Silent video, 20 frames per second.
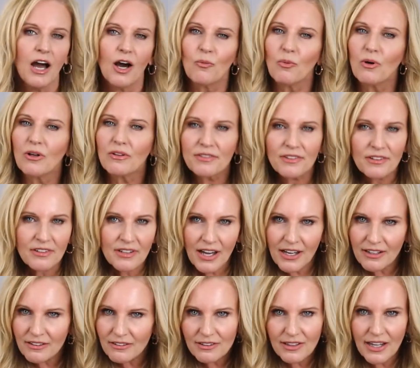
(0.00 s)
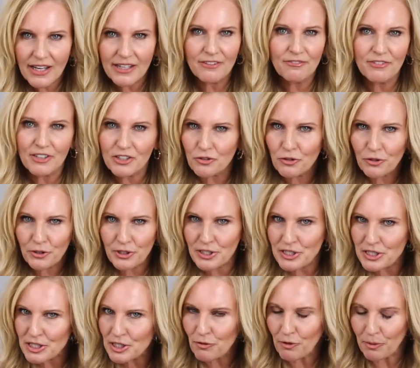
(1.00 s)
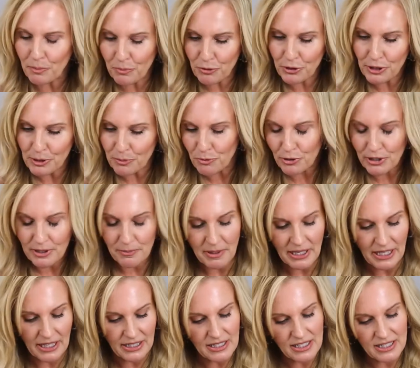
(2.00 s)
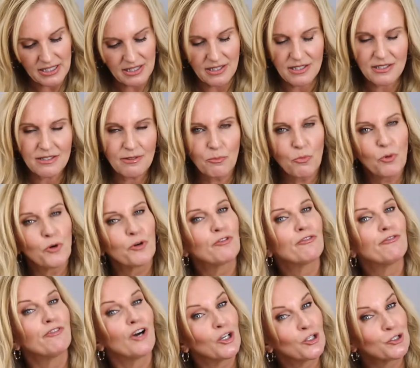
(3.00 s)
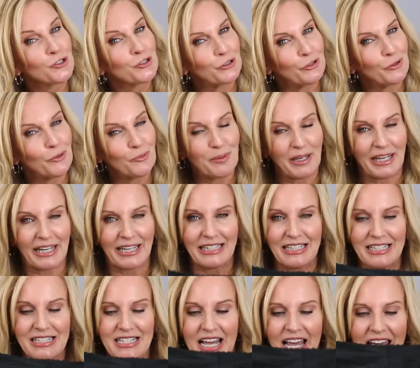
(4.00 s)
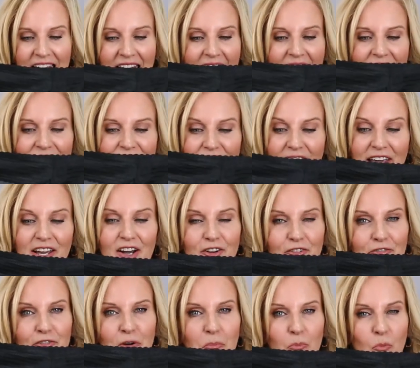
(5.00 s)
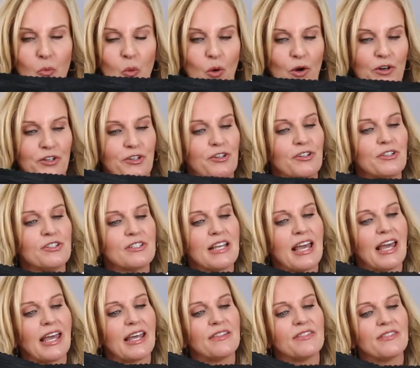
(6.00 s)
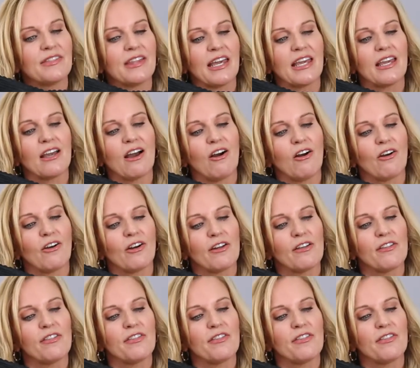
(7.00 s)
Well, they're not like Victoria's Secret pretty panties. These are more functional panties. And they are from Warner's, and they are